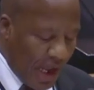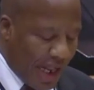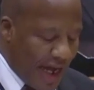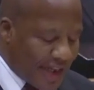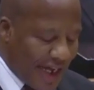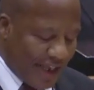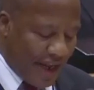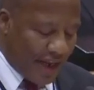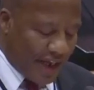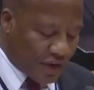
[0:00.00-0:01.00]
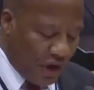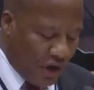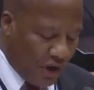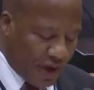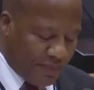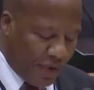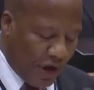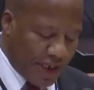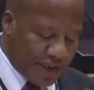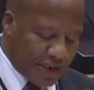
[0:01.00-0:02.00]
Let us underscore the
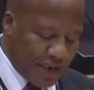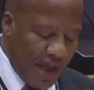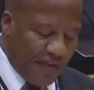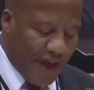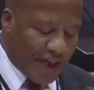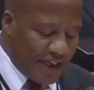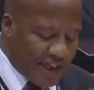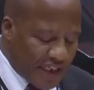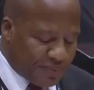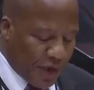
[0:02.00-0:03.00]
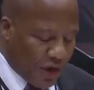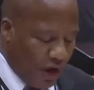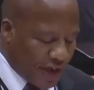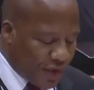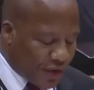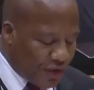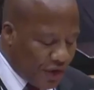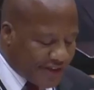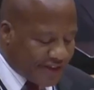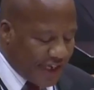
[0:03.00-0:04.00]
point that it is because we do
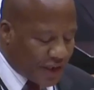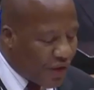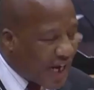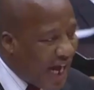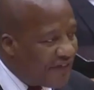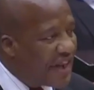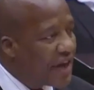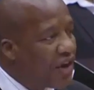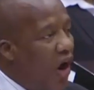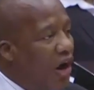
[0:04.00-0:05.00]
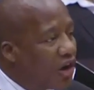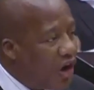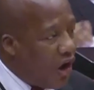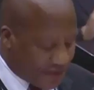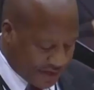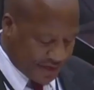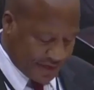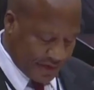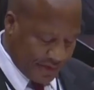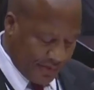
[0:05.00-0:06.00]
not seek to govern at all
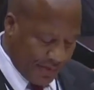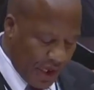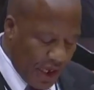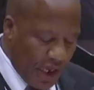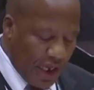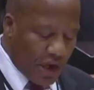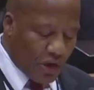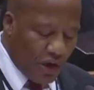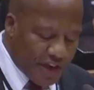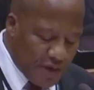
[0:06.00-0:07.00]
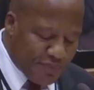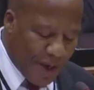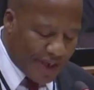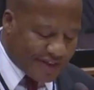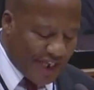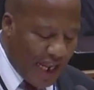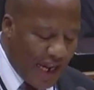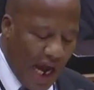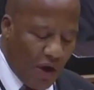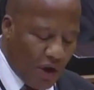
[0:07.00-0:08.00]
costs, including by
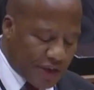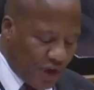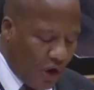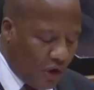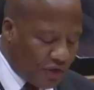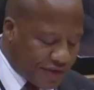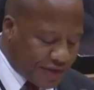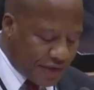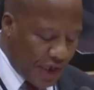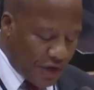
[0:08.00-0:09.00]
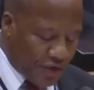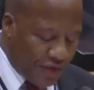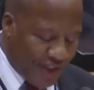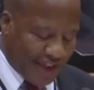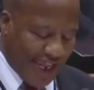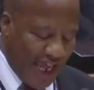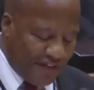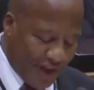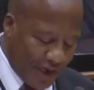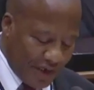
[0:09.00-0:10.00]
selling our souls to the
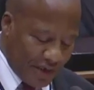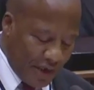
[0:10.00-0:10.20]
devil,